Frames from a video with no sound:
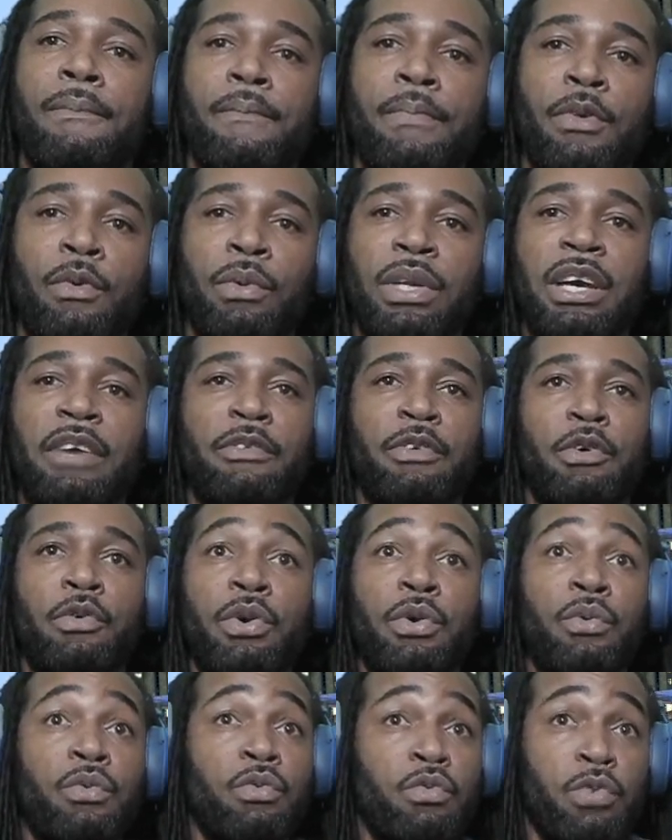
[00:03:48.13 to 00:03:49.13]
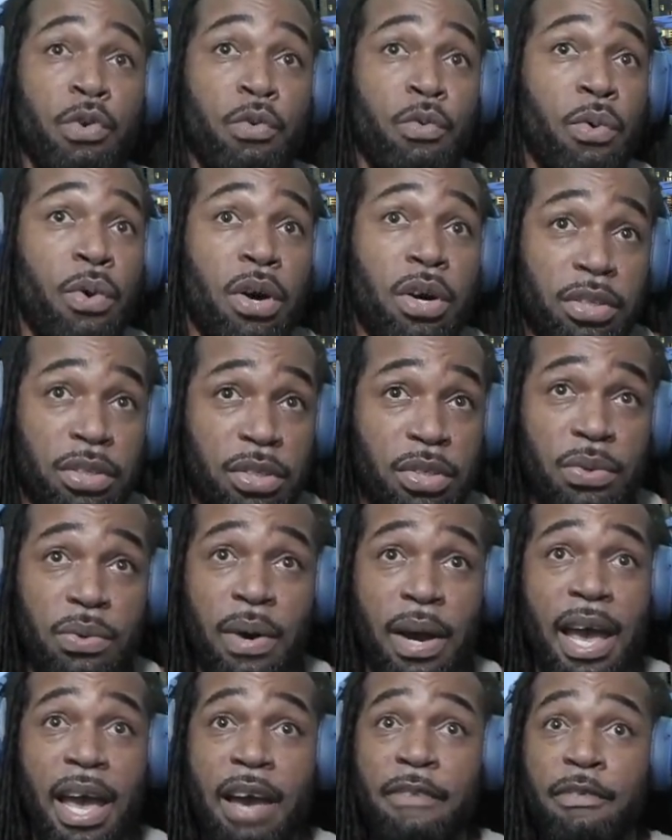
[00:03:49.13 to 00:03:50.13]
whatever rewards you
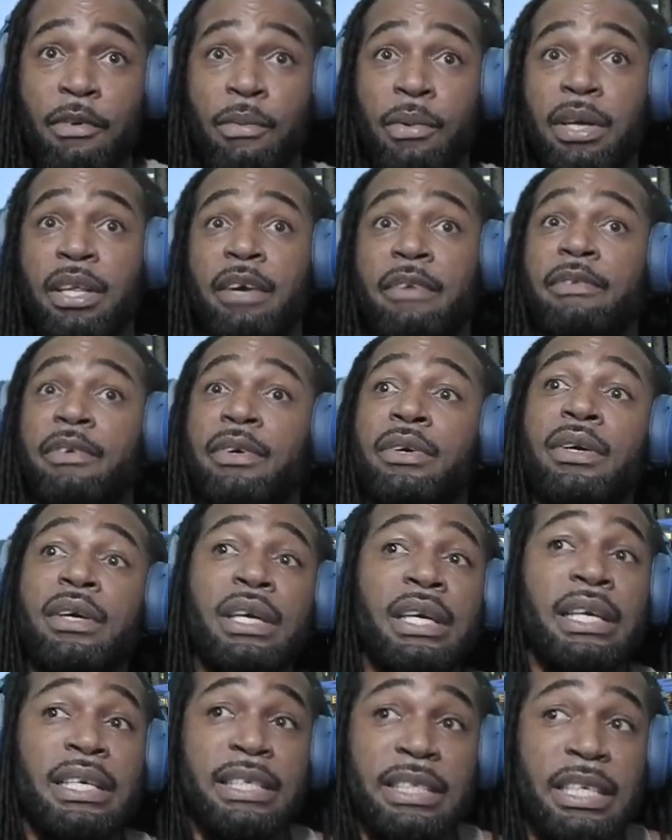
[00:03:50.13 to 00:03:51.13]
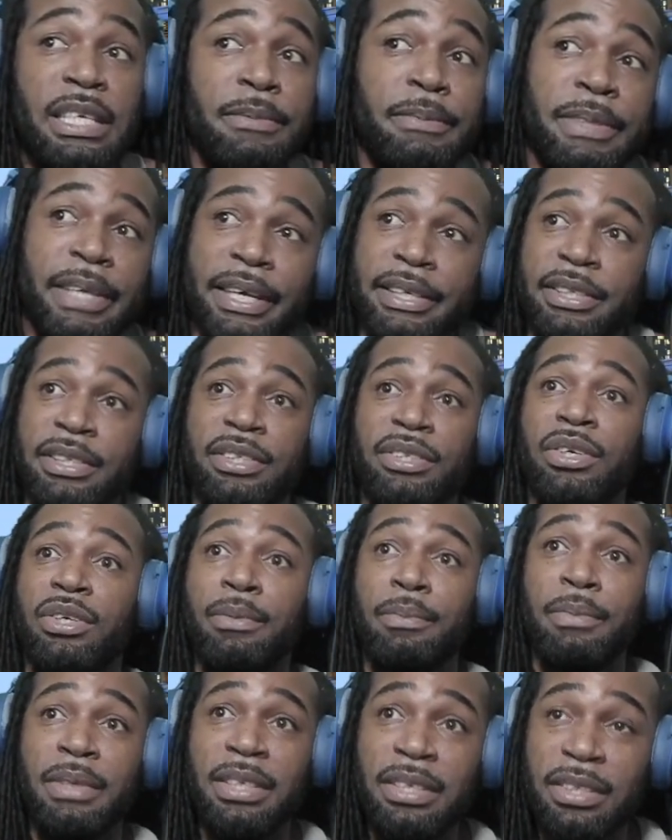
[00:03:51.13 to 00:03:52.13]
have or whatever, seems like it's gonna
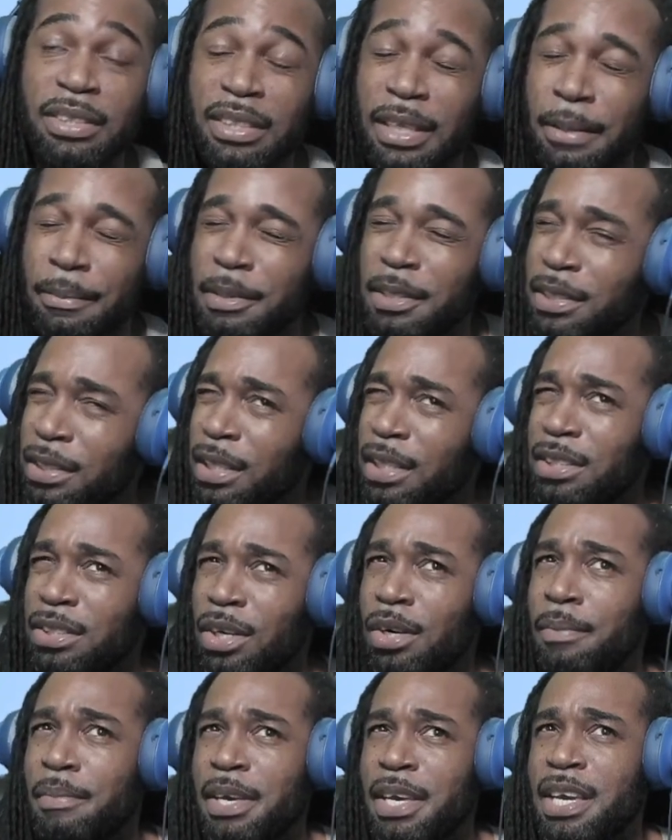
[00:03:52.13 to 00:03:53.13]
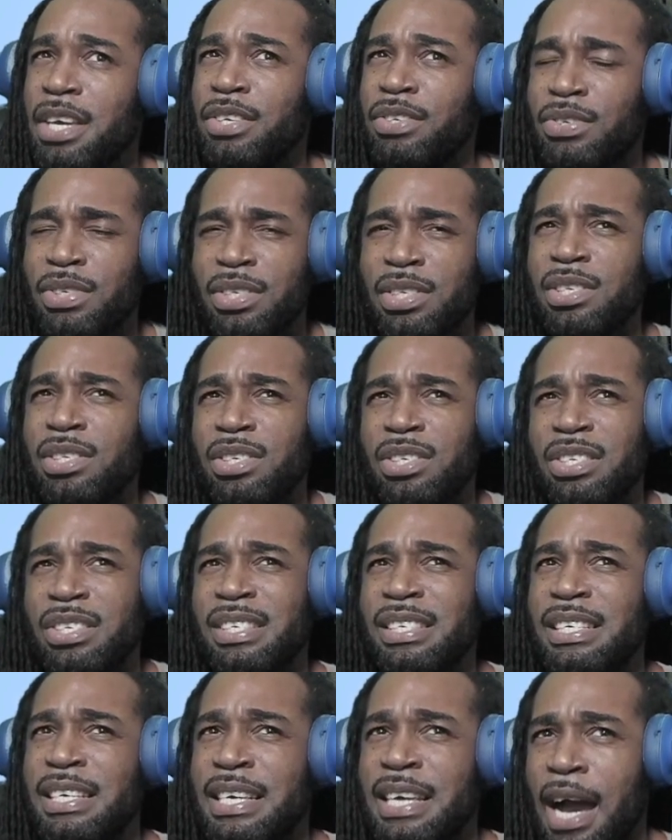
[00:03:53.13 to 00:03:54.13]
be the same. It's gonna be interesting to
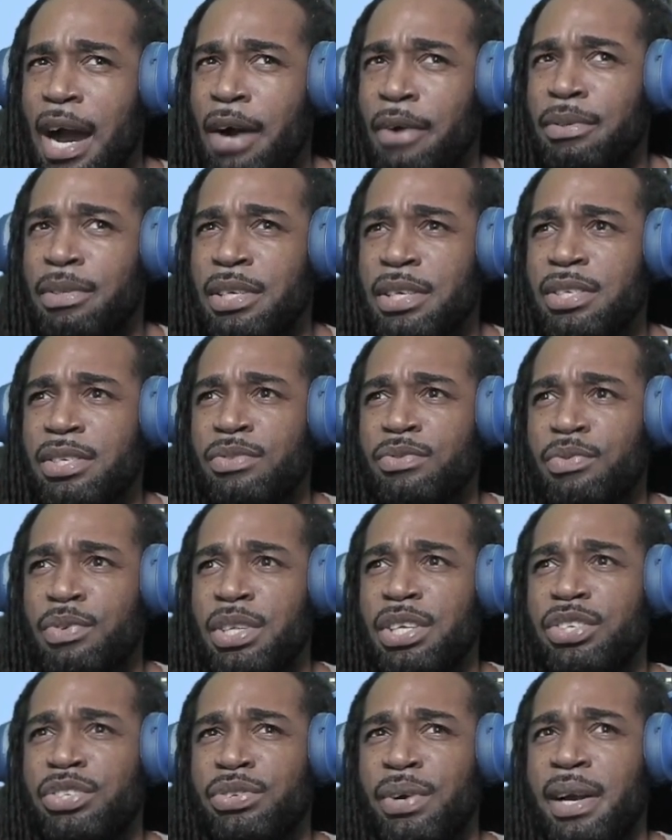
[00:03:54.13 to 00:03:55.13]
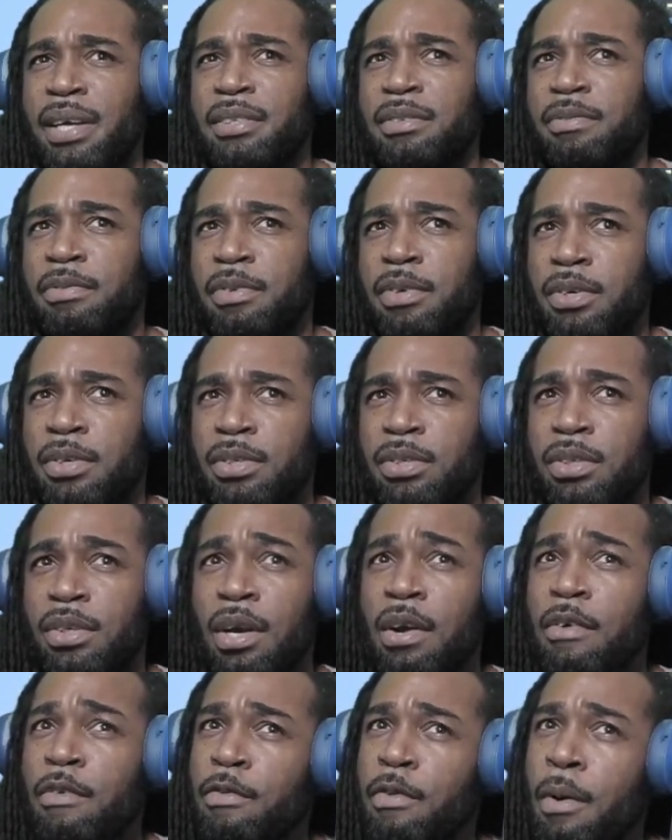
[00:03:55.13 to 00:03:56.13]
see how this really transfers
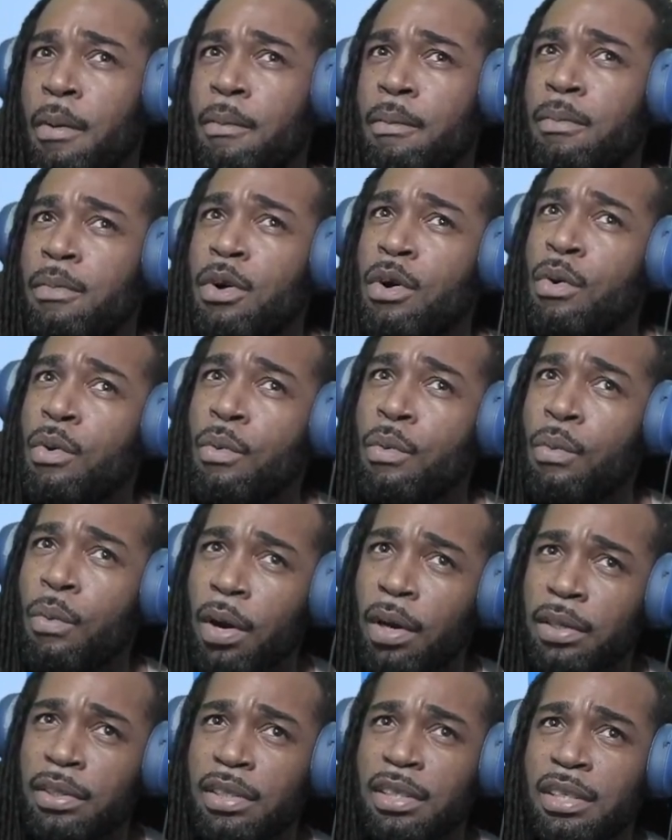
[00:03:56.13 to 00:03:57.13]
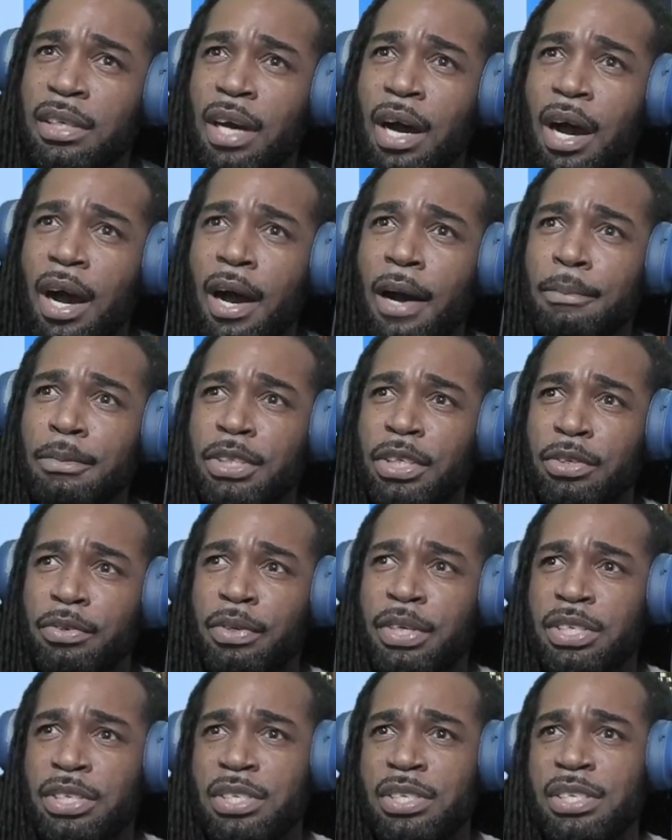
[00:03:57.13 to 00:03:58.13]
from one
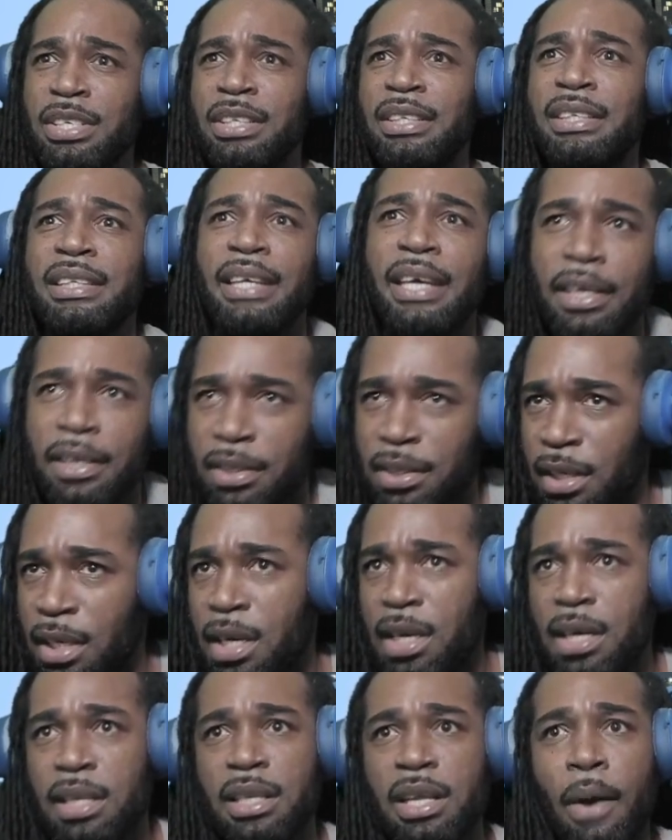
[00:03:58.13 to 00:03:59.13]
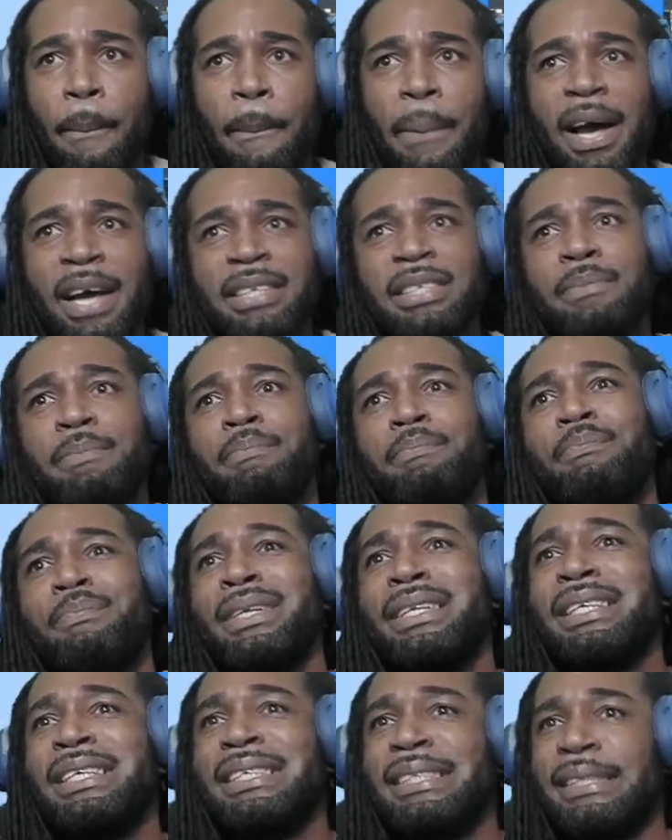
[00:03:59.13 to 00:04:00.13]
generation to the next. Now,
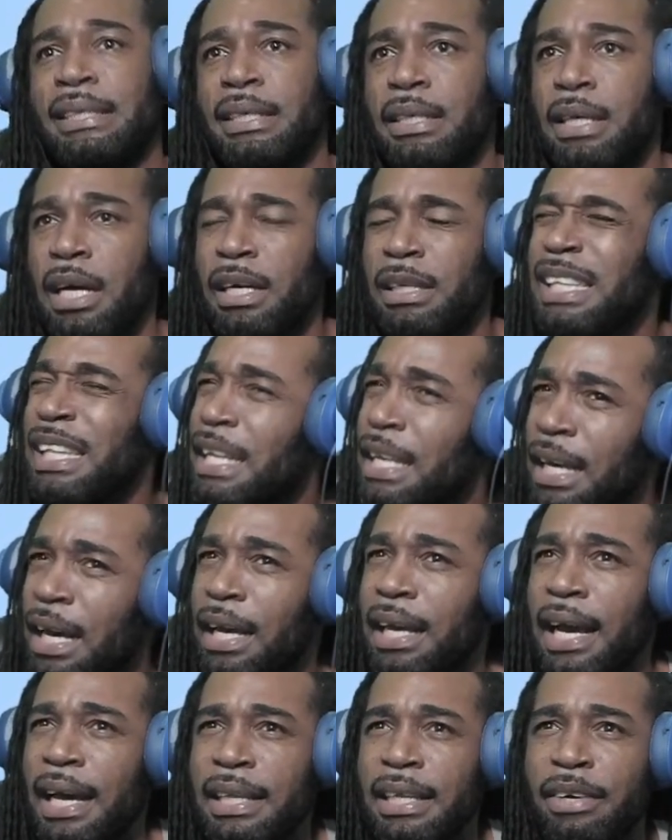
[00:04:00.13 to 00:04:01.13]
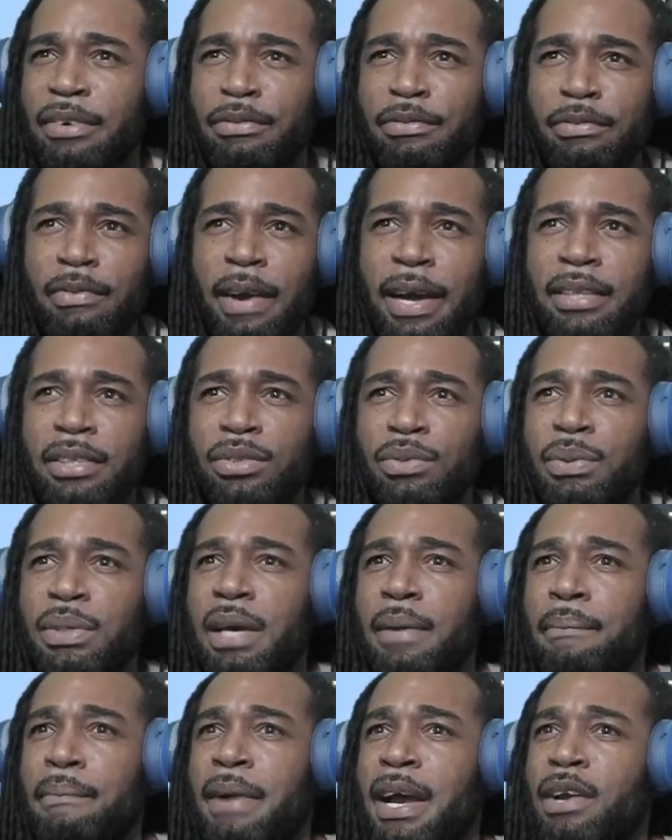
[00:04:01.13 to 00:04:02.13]
Passability, I think I got that right,
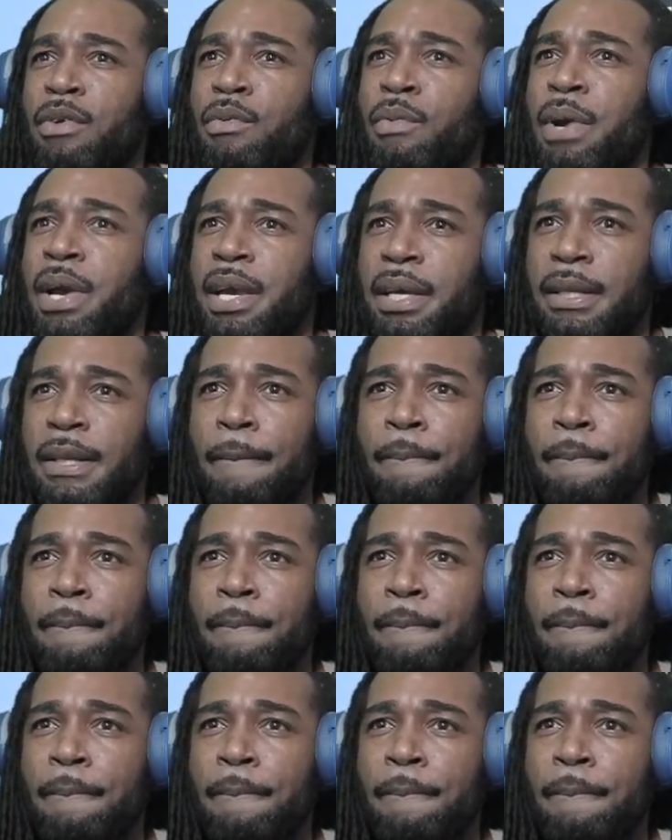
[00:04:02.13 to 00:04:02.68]
tweeted Mike Wayne,